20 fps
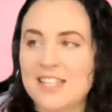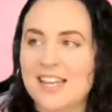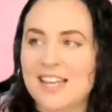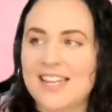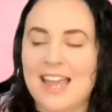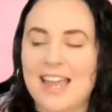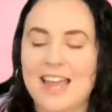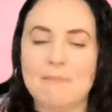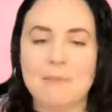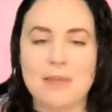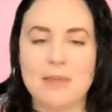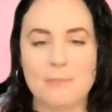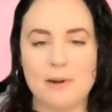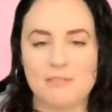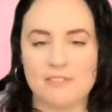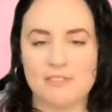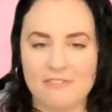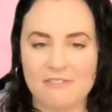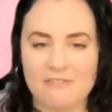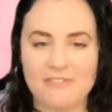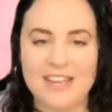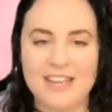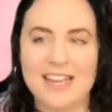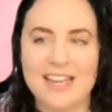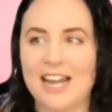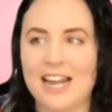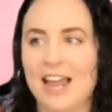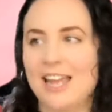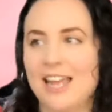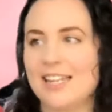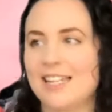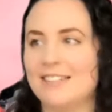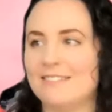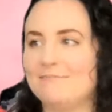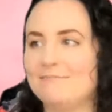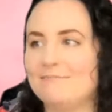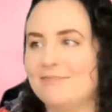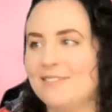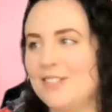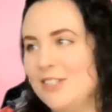I just like getting people off their feet and like
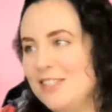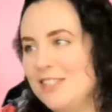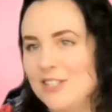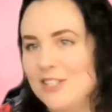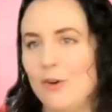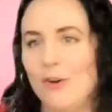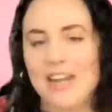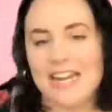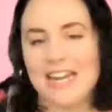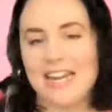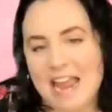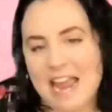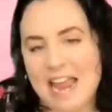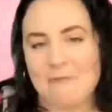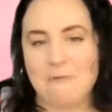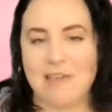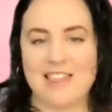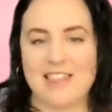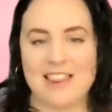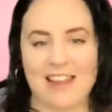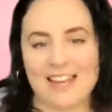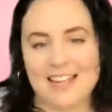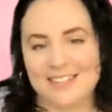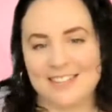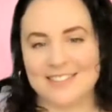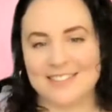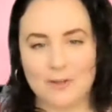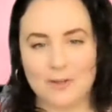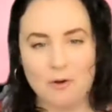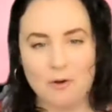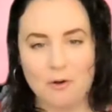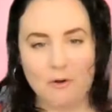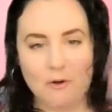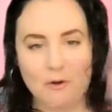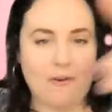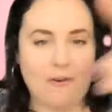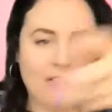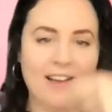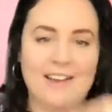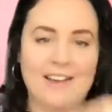joining in with like a song
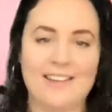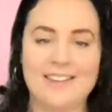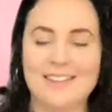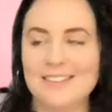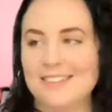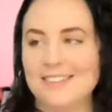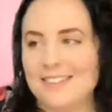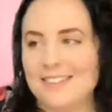or a